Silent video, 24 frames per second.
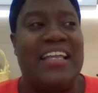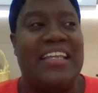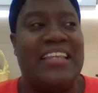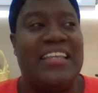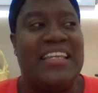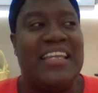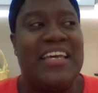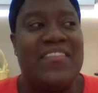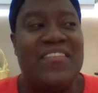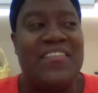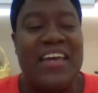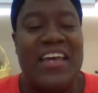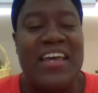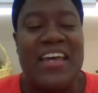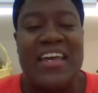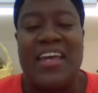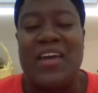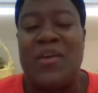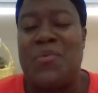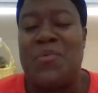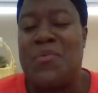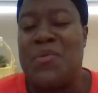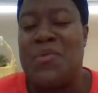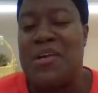
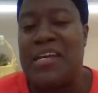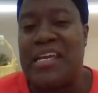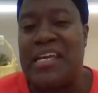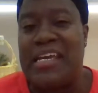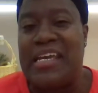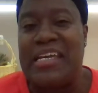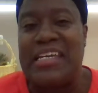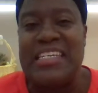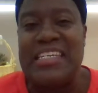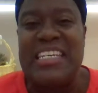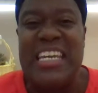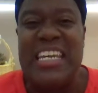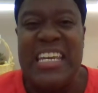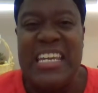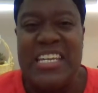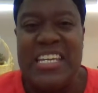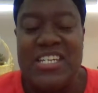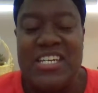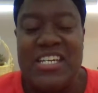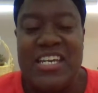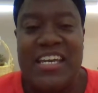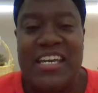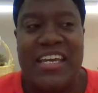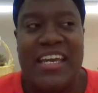living and working,
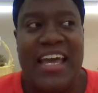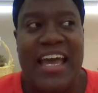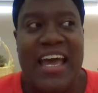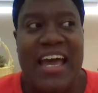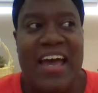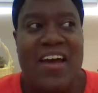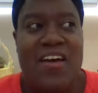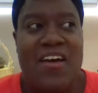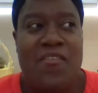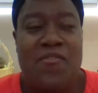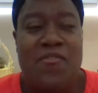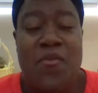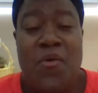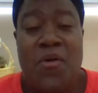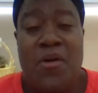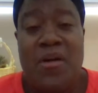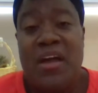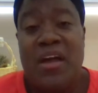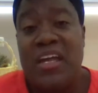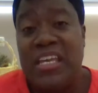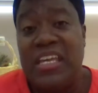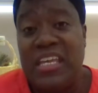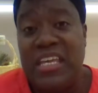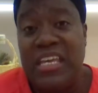teaching for
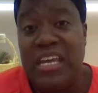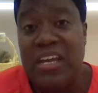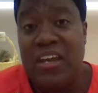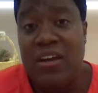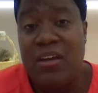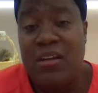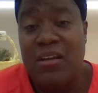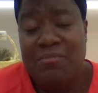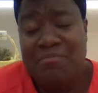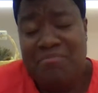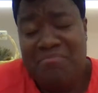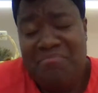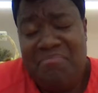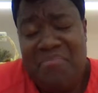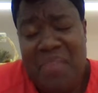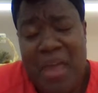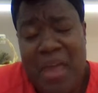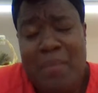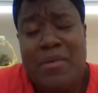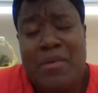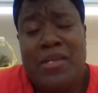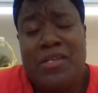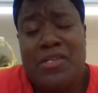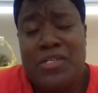a year,
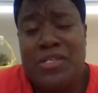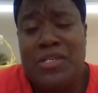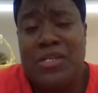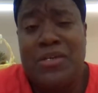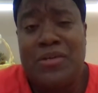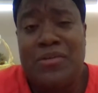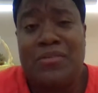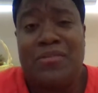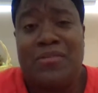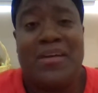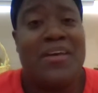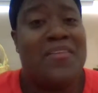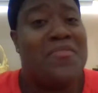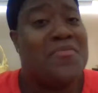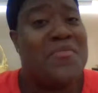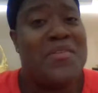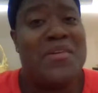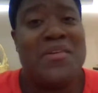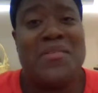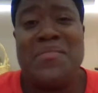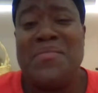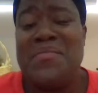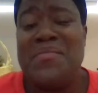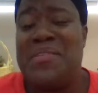maybe two, if
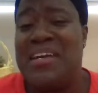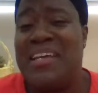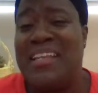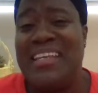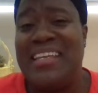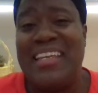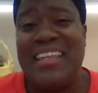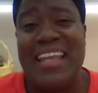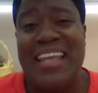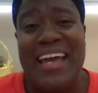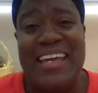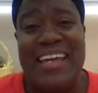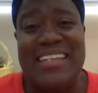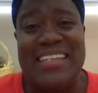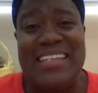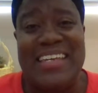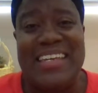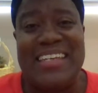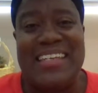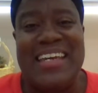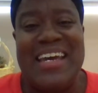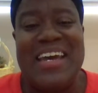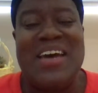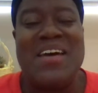we really liked
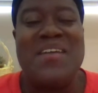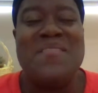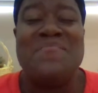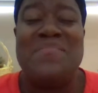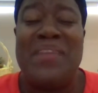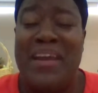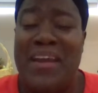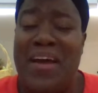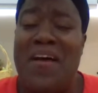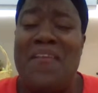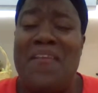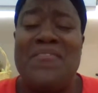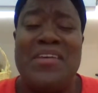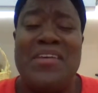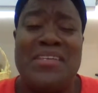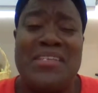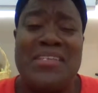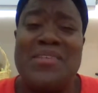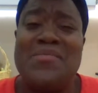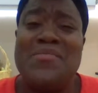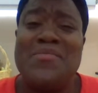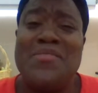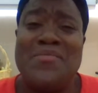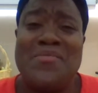it. But
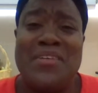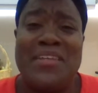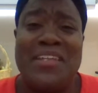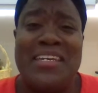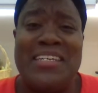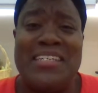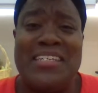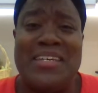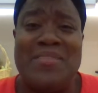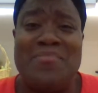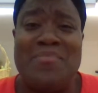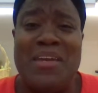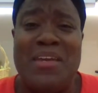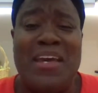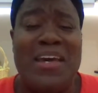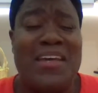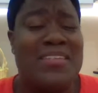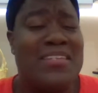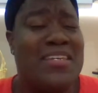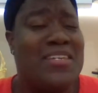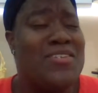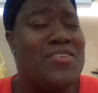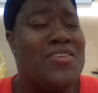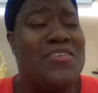obviously we really did,
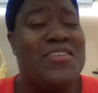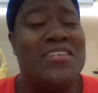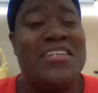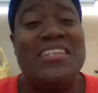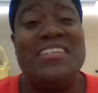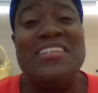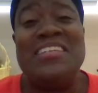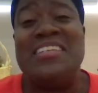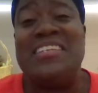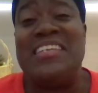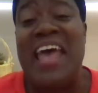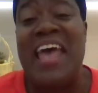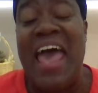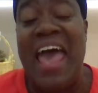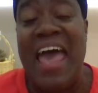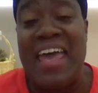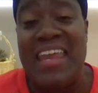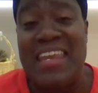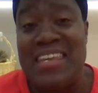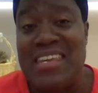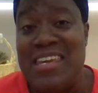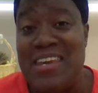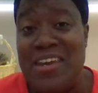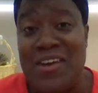because it turned into
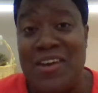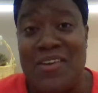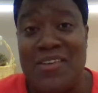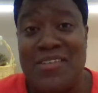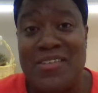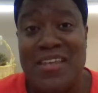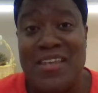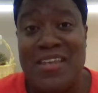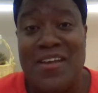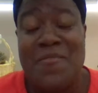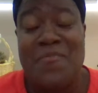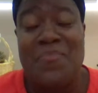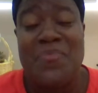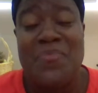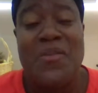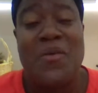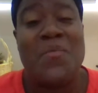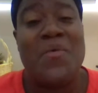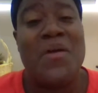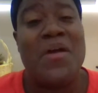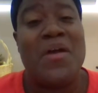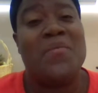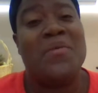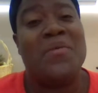10 years
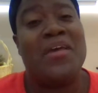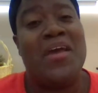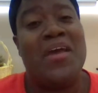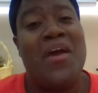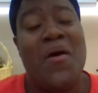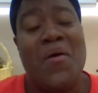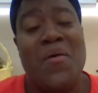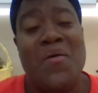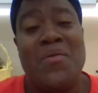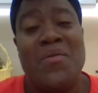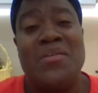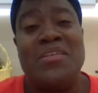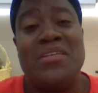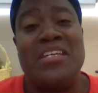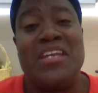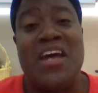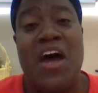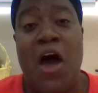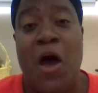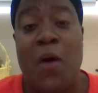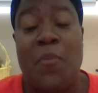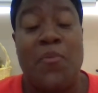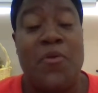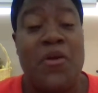where we owned and
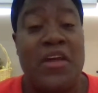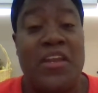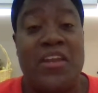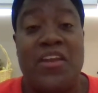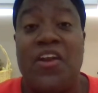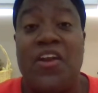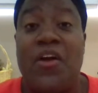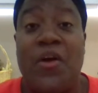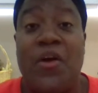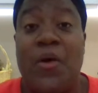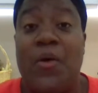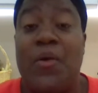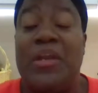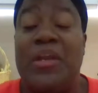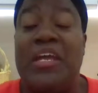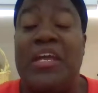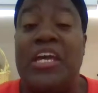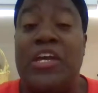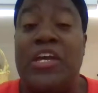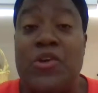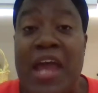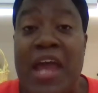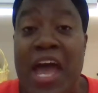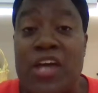operated our own
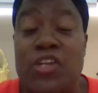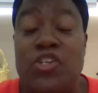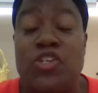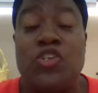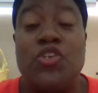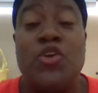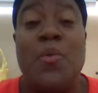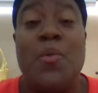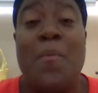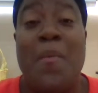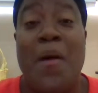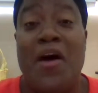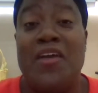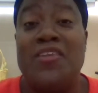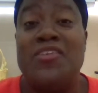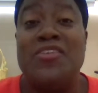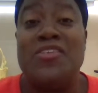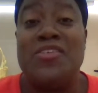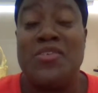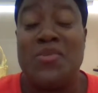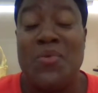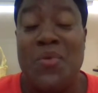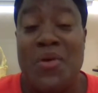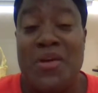international
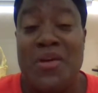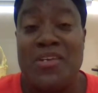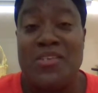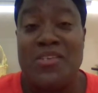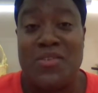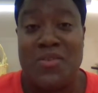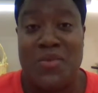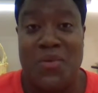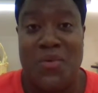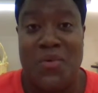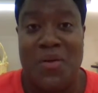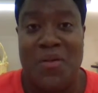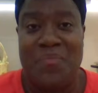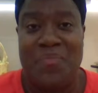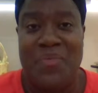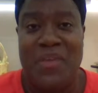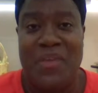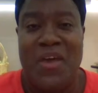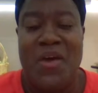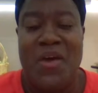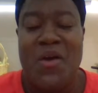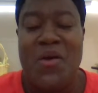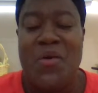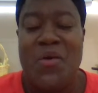Montessori school,
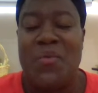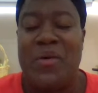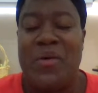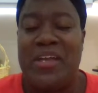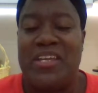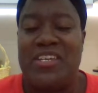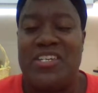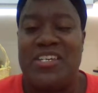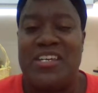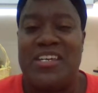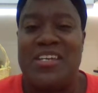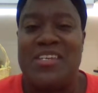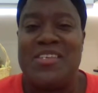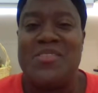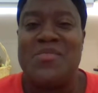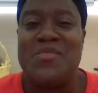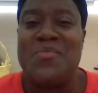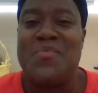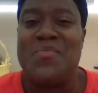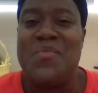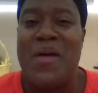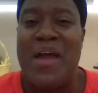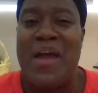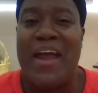which
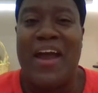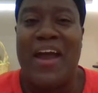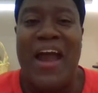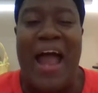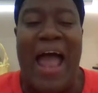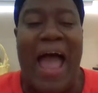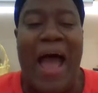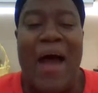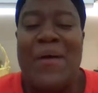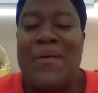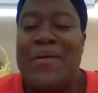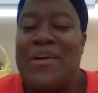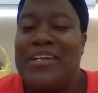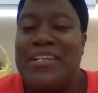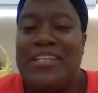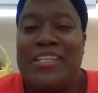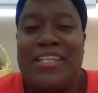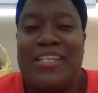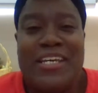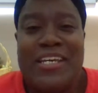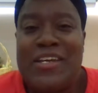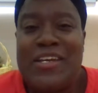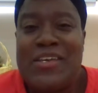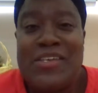is where Our
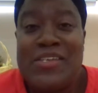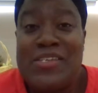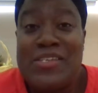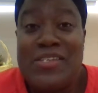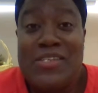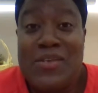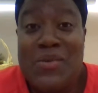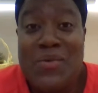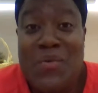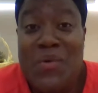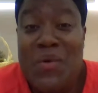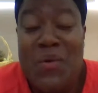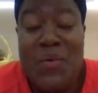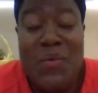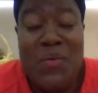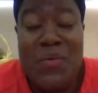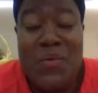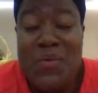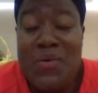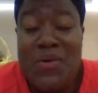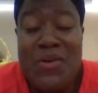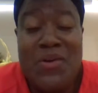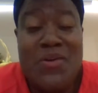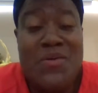Little Sous
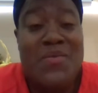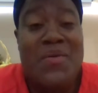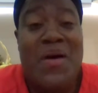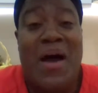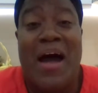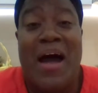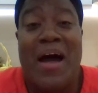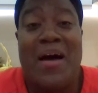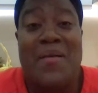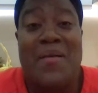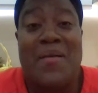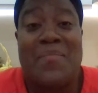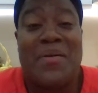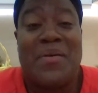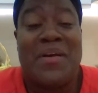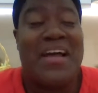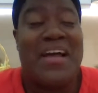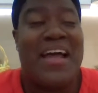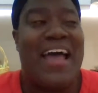grew up.